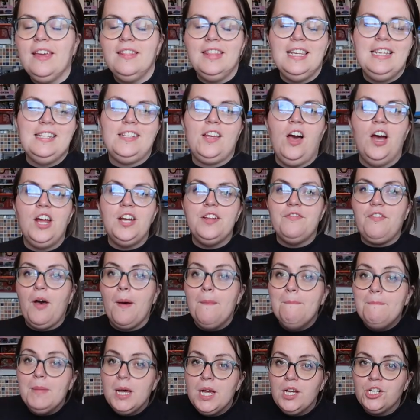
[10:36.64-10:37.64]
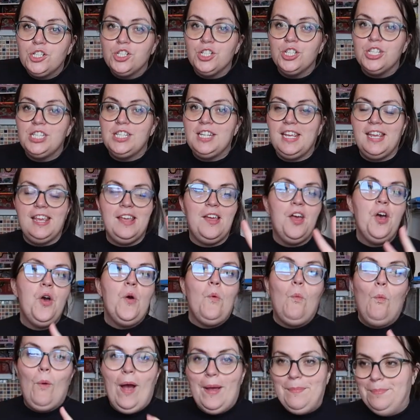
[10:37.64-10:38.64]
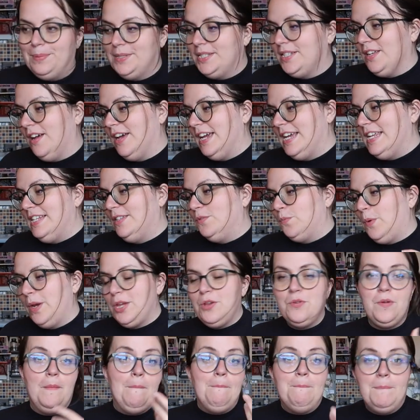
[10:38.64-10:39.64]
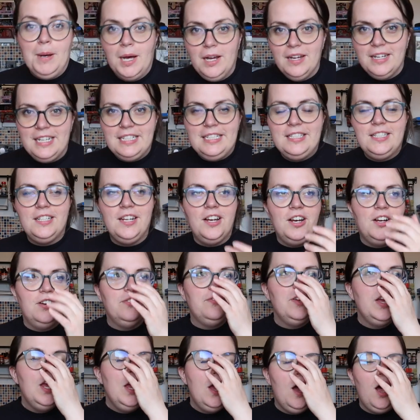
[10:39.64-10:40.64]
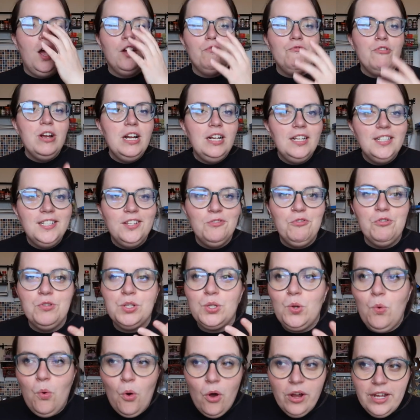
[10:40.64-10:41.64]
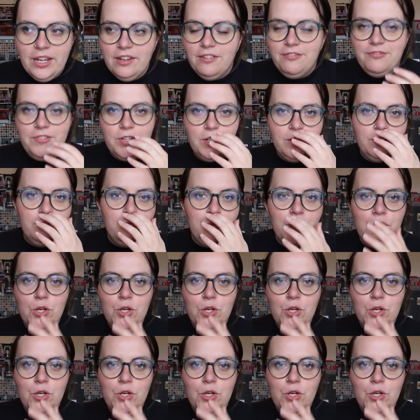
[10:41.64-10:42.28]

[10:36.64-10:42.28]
at these kind of emergency websites where you can buy stuff, I realized there was quite a few